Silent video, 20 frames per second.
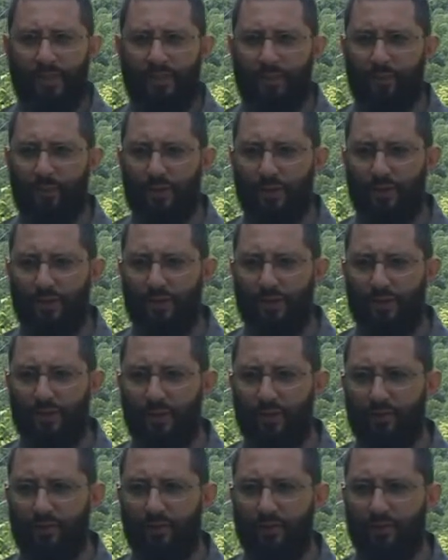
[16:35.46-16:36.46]
That's why you see a
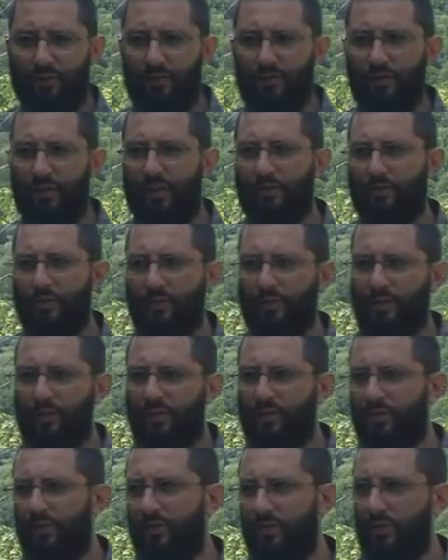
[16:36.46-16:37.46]
lot of Christians that
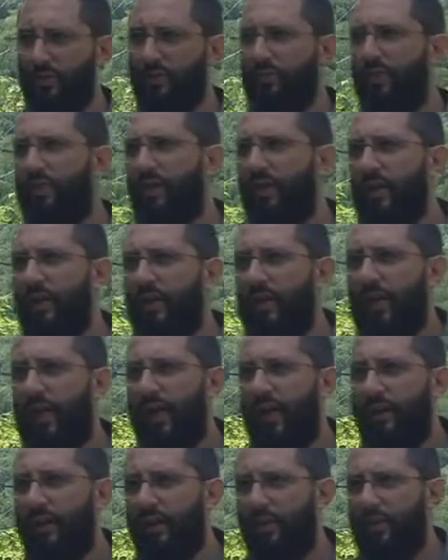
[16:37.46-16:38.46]
resist the truth,
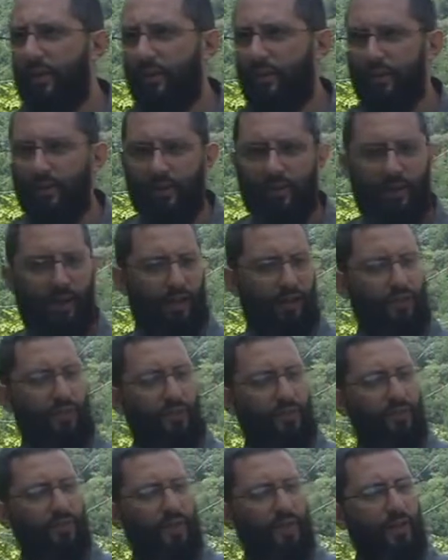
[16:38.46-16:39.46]
and their
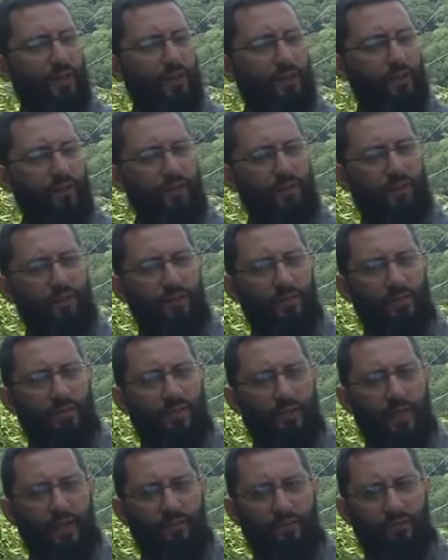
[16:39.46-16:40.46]
health is failing,
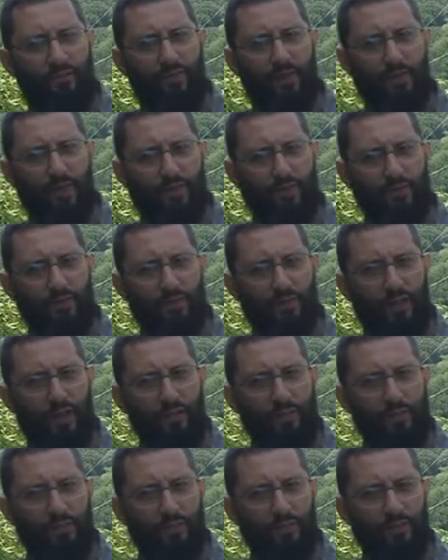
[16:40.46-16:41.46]
they're having financial
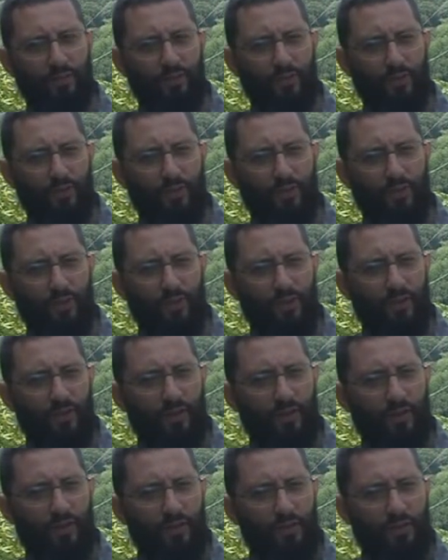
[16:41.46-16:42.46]
problems,
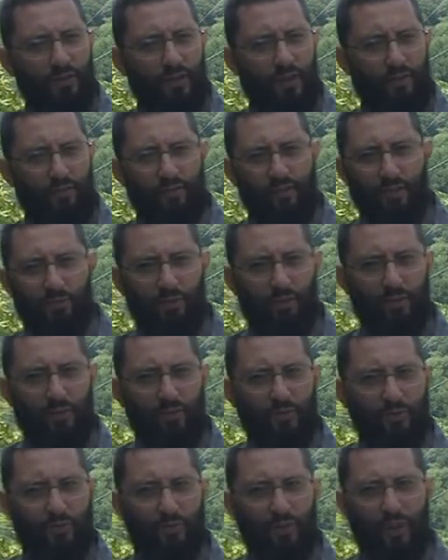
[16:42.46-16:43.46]
they're having
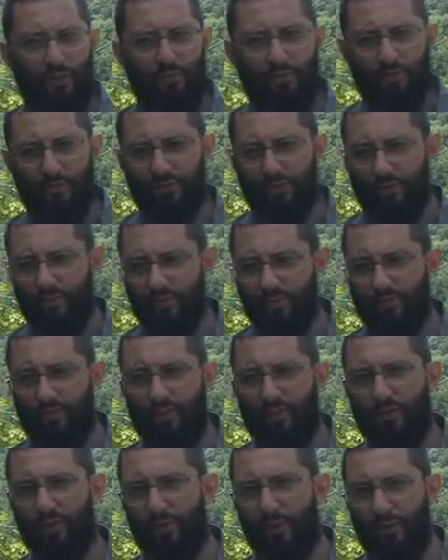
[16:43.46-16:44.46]
spiritual problems, they're
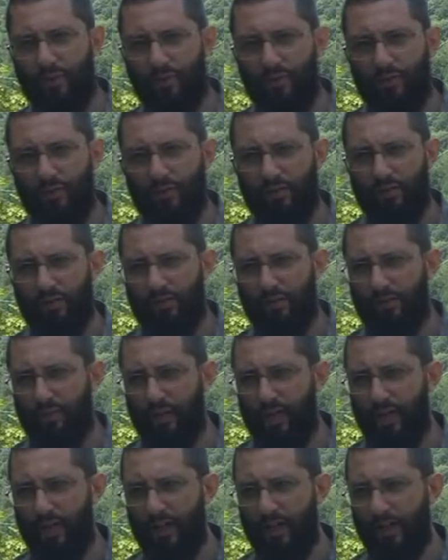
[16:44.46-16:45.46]
falling apart.
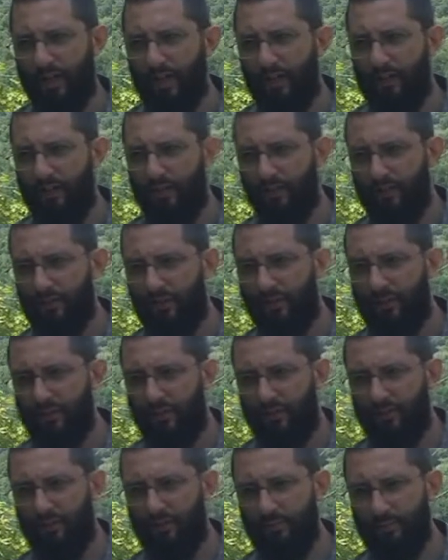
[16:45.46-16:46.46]
Why? Because God
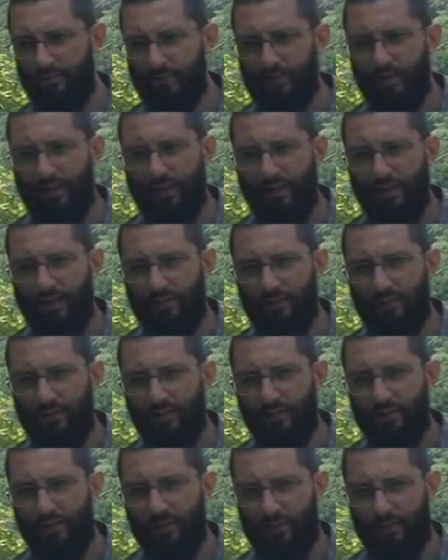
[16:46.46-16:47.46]
delivered them to Satan
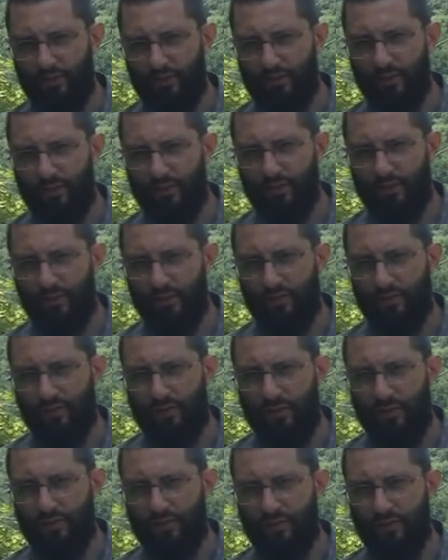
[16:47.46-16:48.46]
for the destruction of the
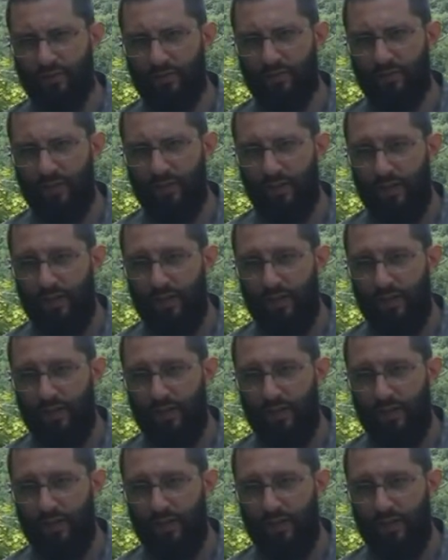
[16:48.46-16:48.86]
flesh.